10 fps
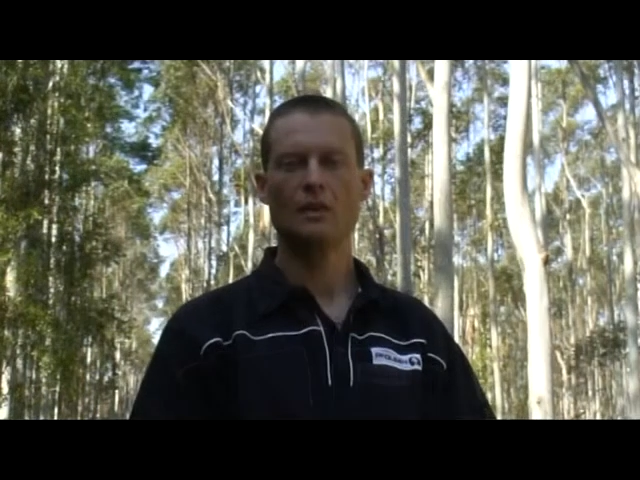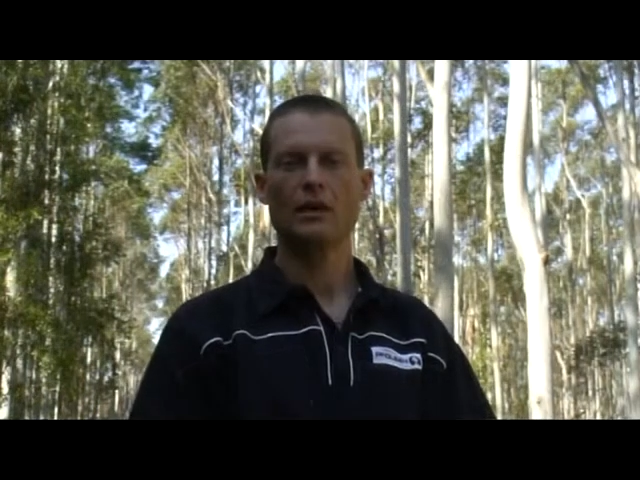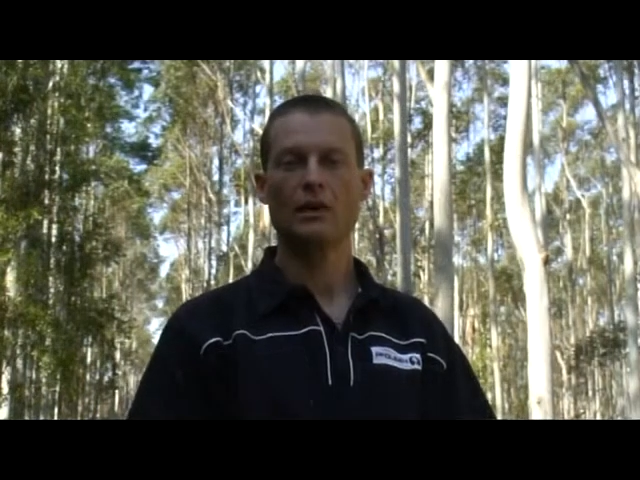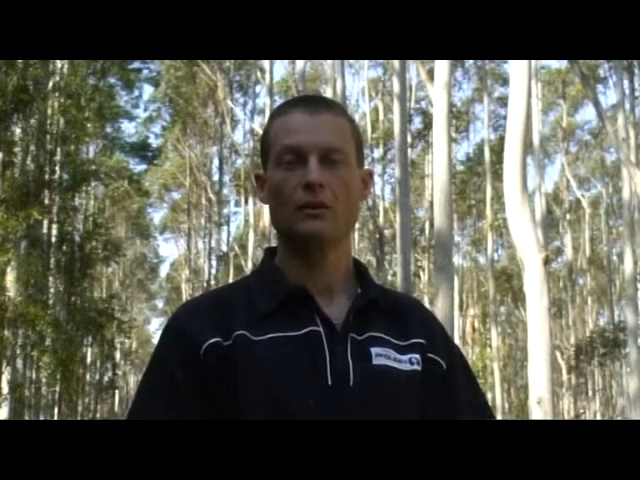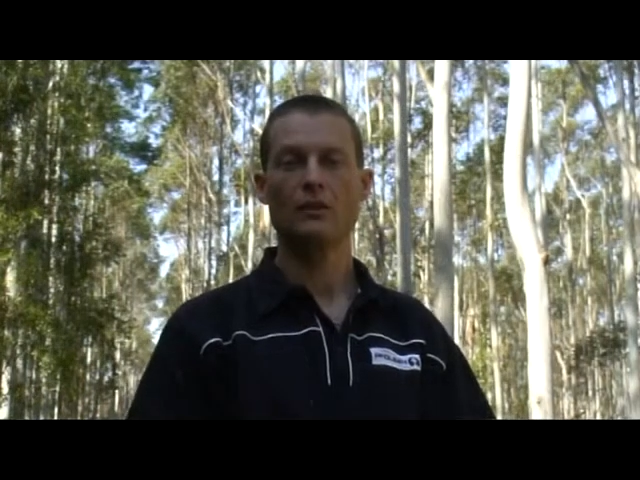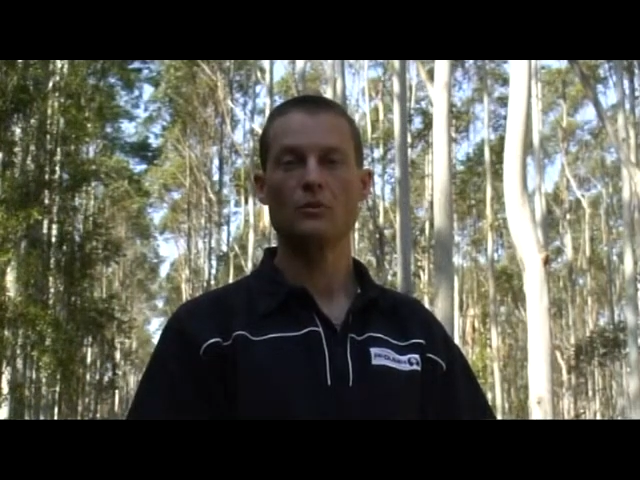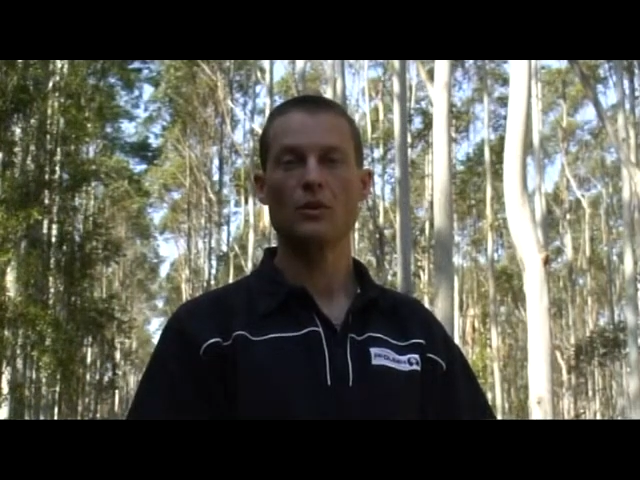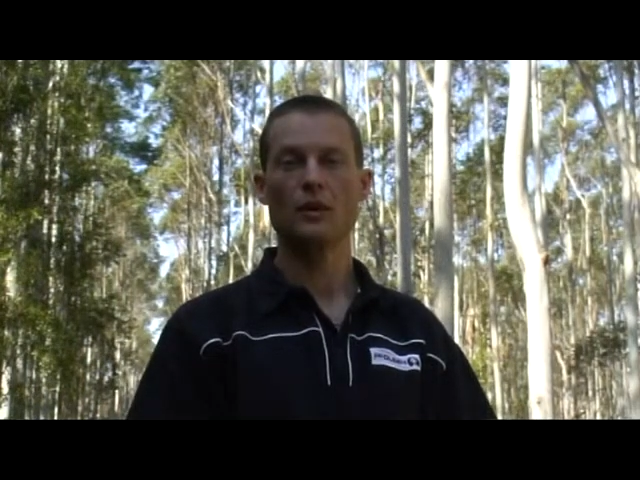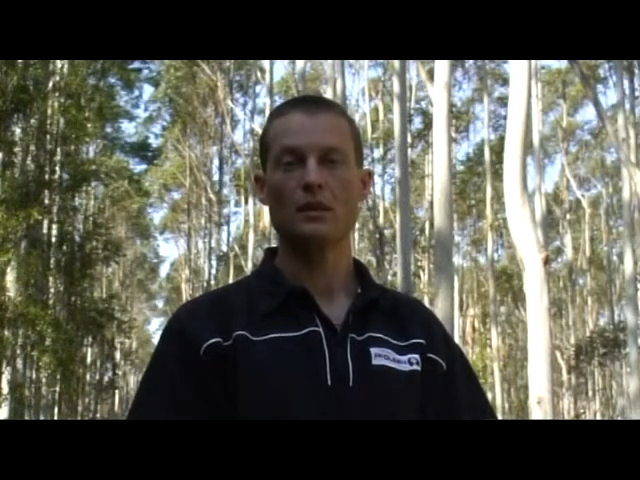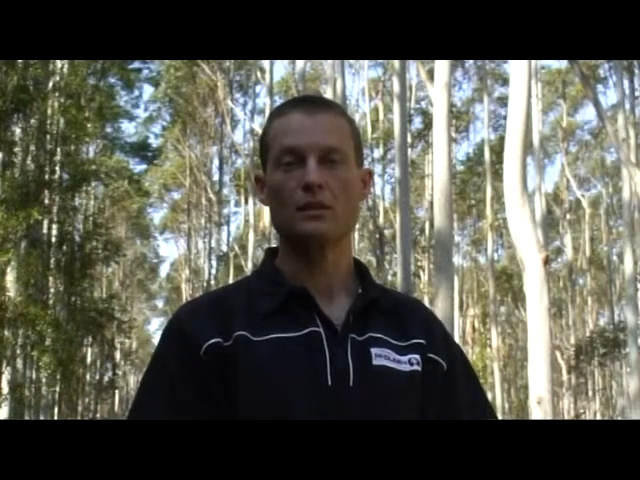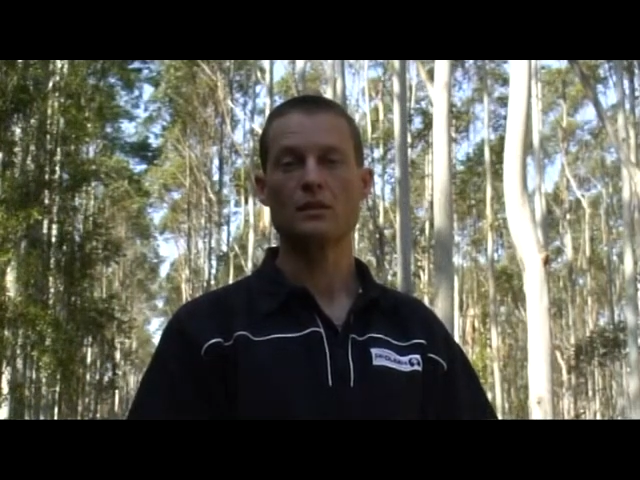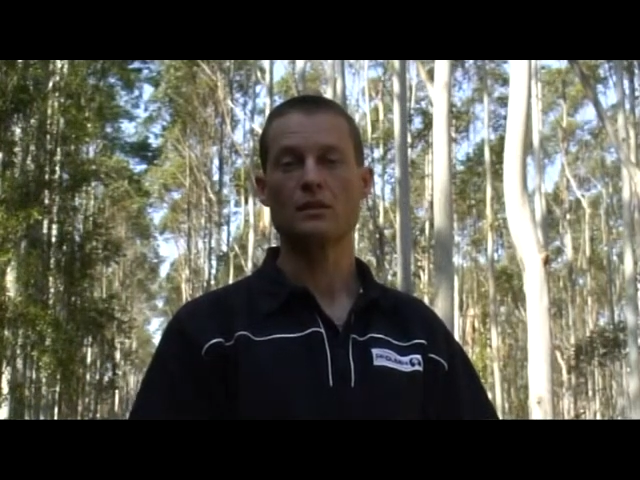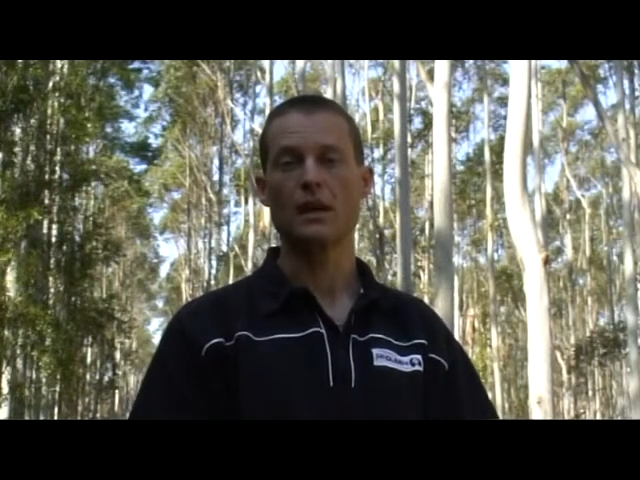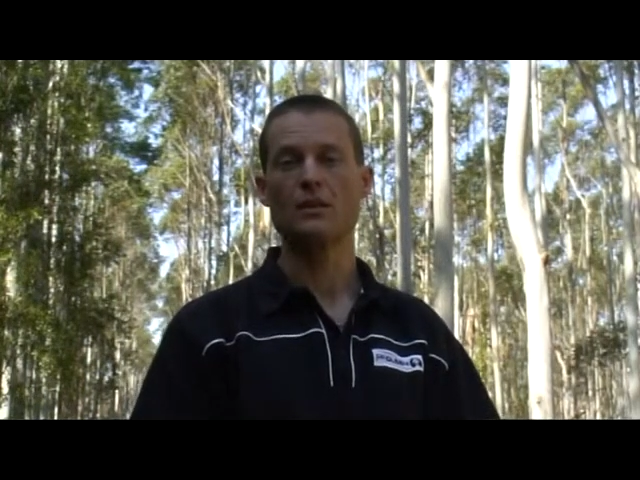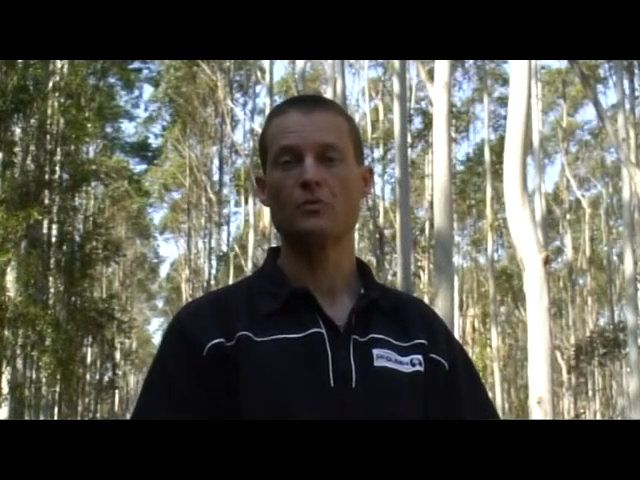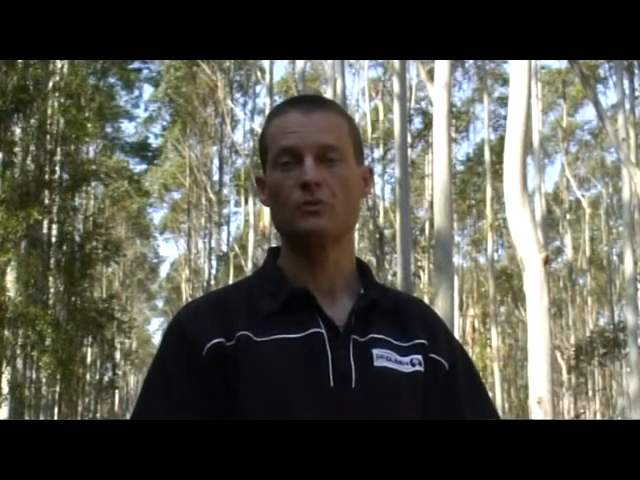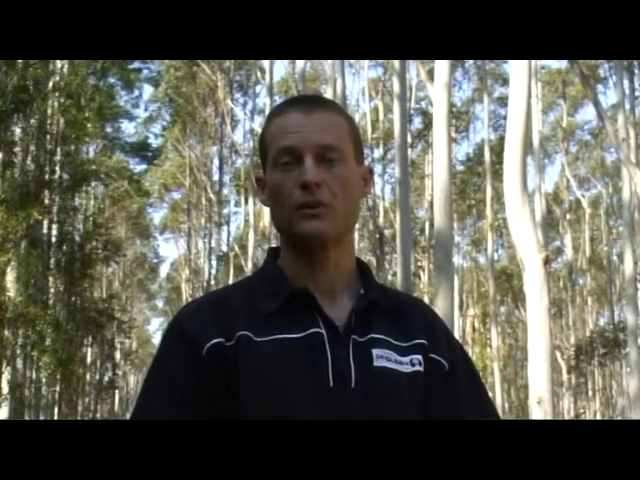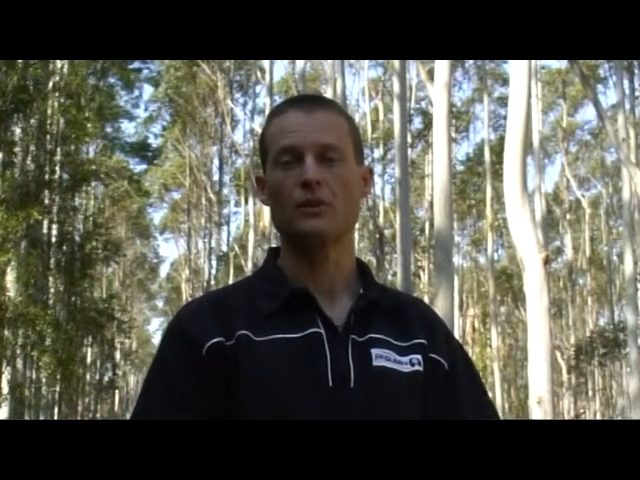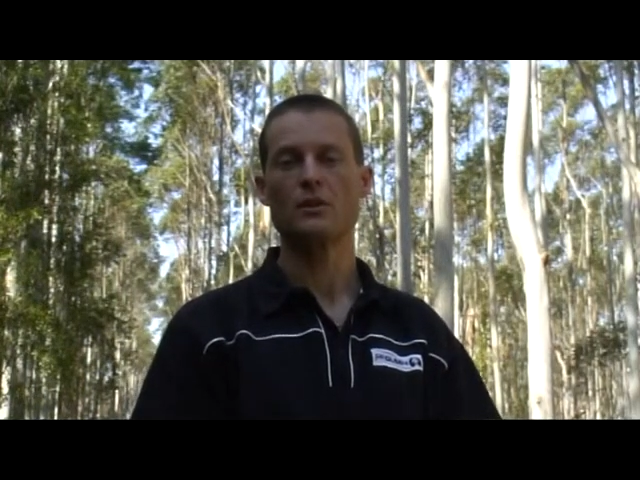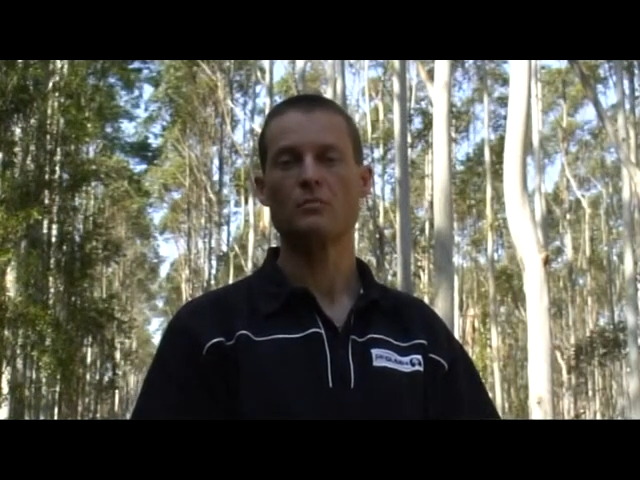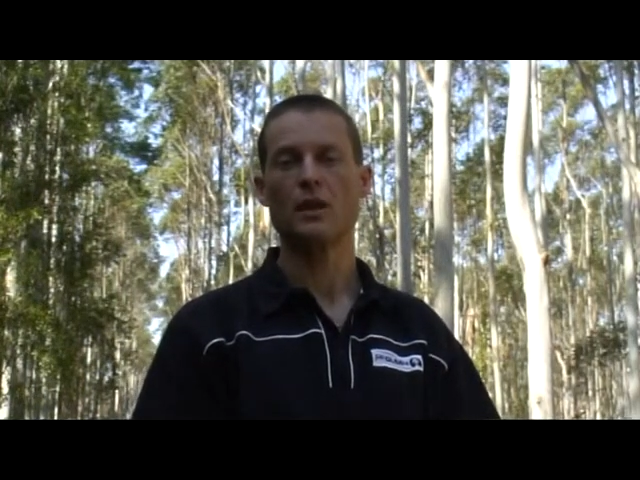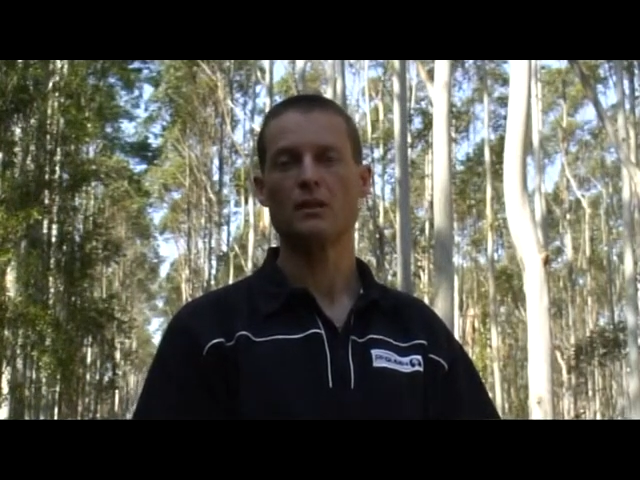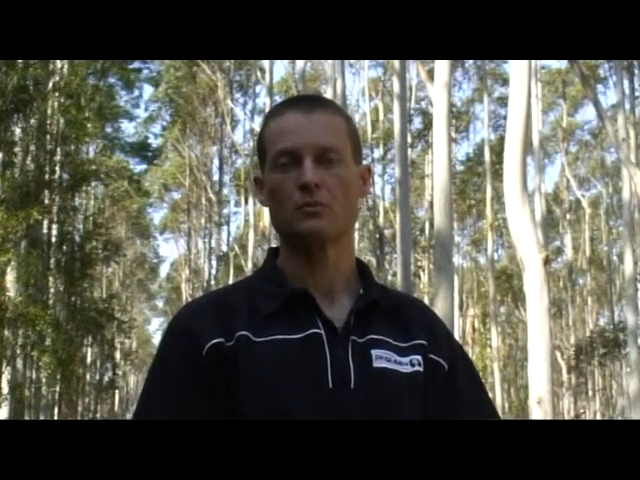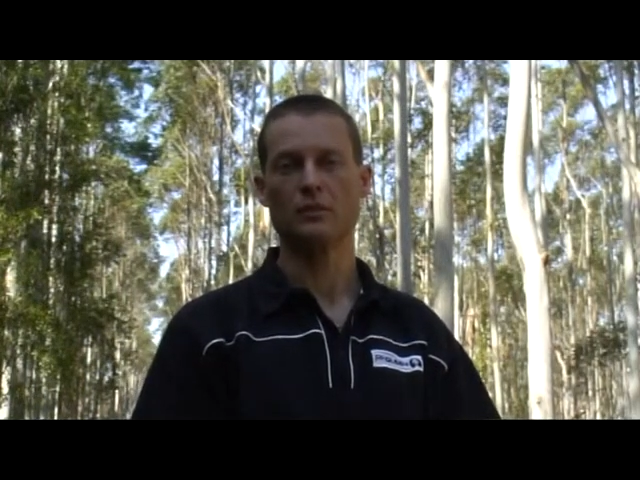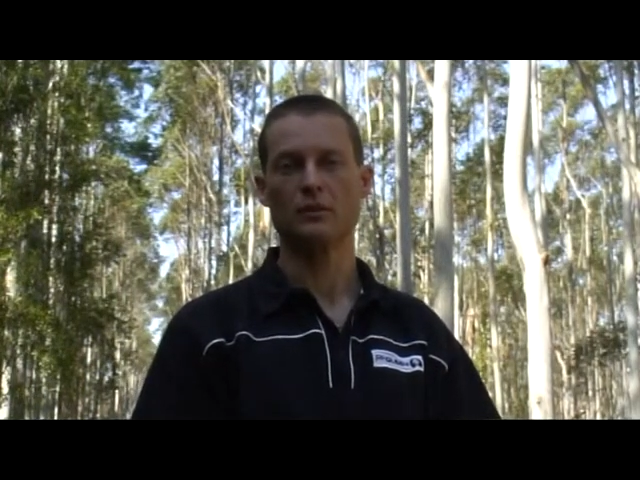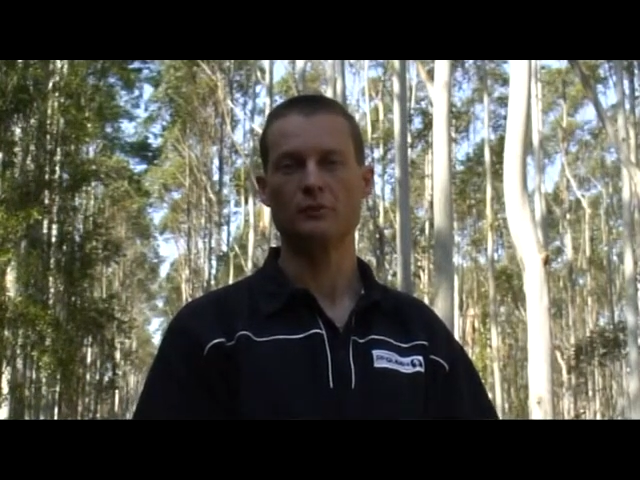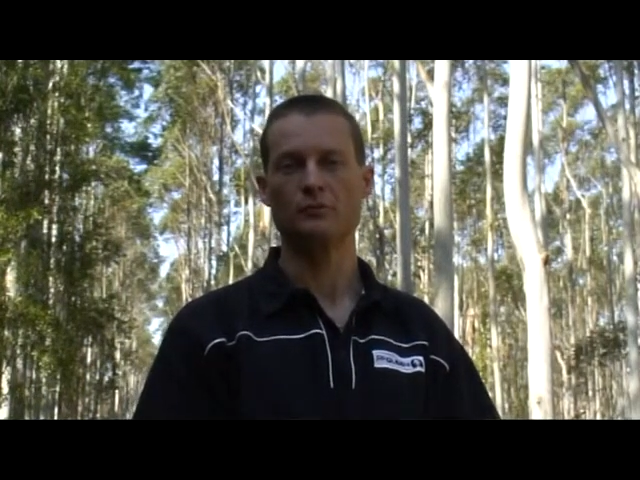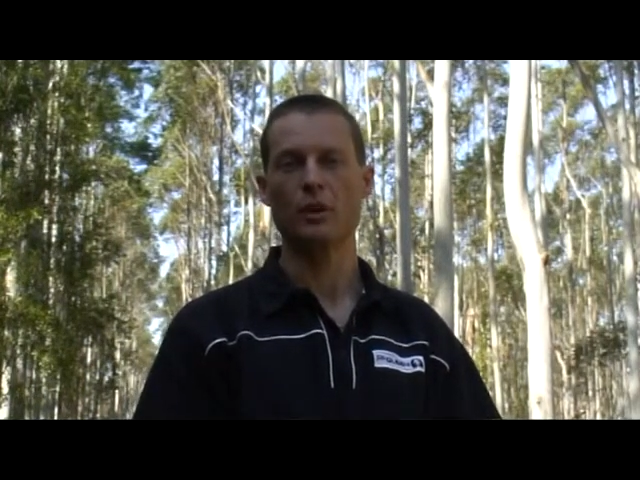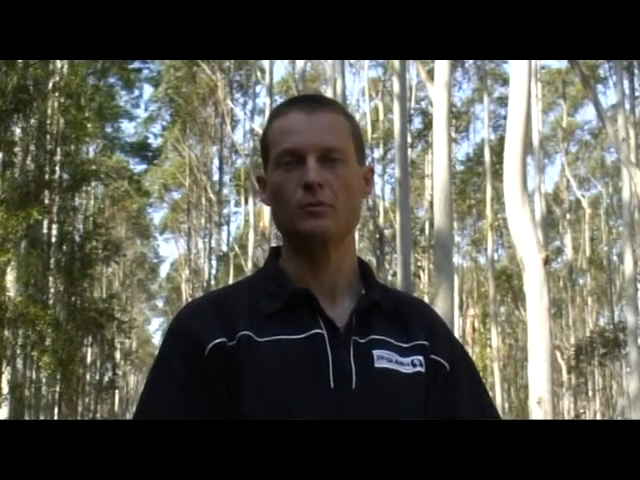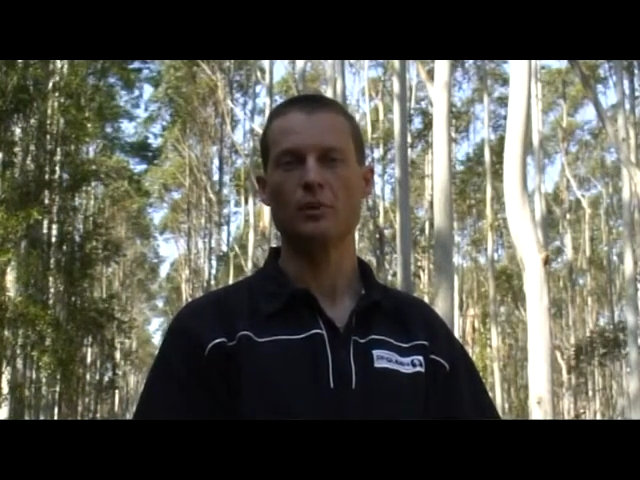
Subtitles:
I currently work in sustainable forest management of both